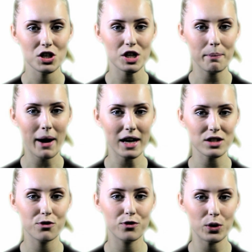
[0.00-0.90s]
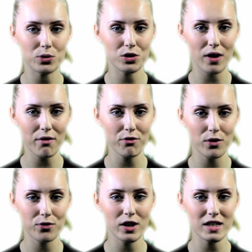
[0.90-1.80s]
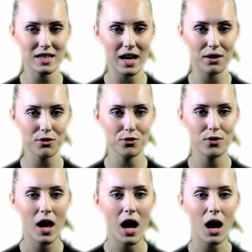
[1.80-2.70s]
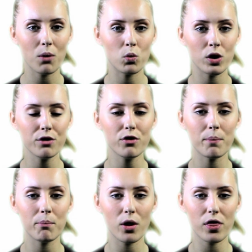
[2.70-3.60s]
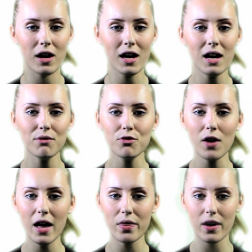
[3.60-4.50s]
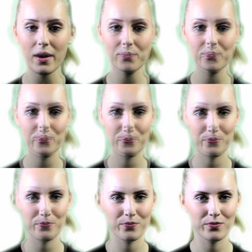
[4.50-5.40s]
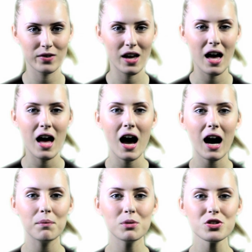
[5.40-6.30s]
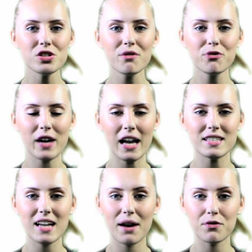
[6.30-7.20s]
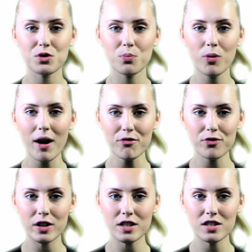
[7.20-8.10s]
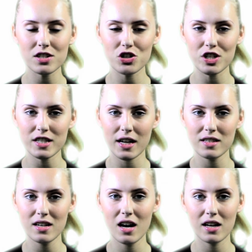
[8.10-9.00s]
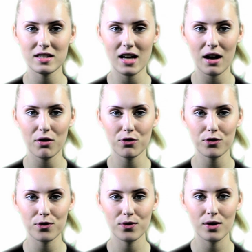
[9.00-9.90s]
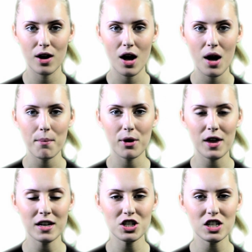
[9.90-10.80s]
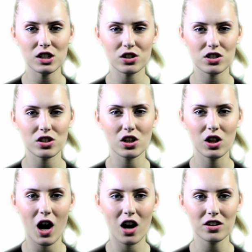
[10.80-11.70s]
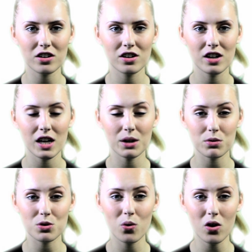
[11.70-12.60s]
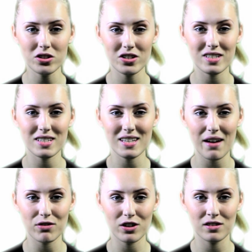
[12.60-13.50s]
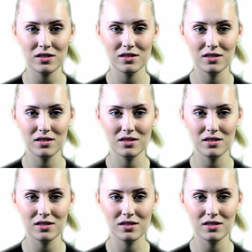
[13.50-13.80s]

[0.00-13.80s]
She packed a photograph of herself and one of her mother and father. I must not forget to have some breakfast, she said to herself. But then she looked at the clock. It was 7:15.